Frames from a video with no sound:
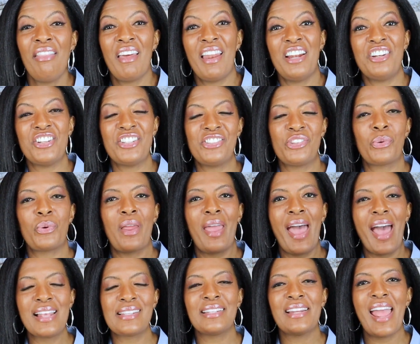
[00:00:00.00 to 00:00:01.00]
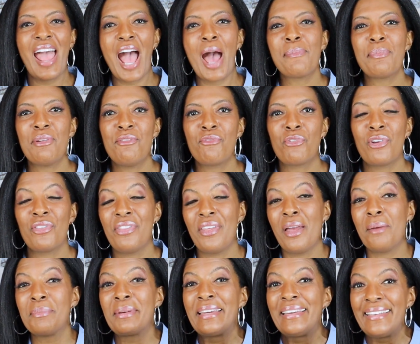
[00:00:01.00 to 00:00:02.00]
that it just sort of hasn't happened for
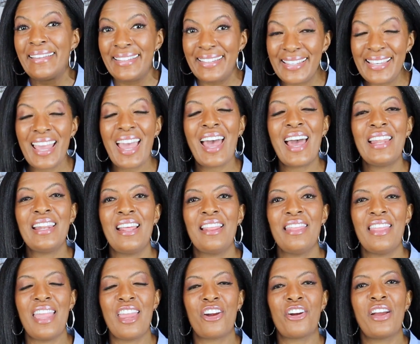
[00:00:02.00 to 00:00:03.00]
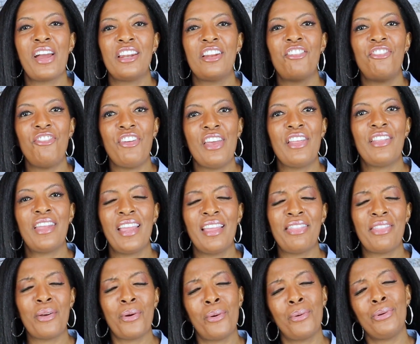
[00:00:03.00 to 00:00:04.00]
them yet, and they are kind of feeling
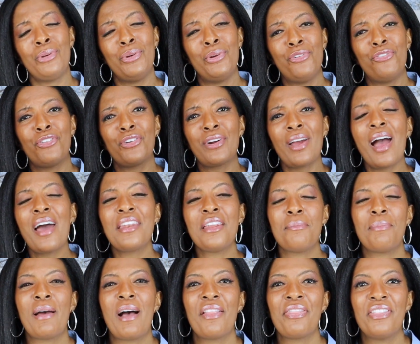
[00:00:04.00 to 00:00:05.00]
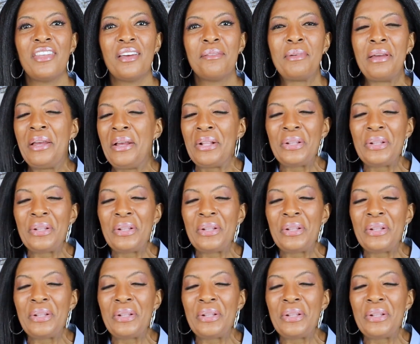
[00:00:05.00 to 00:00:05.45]
though you've forgotten about them.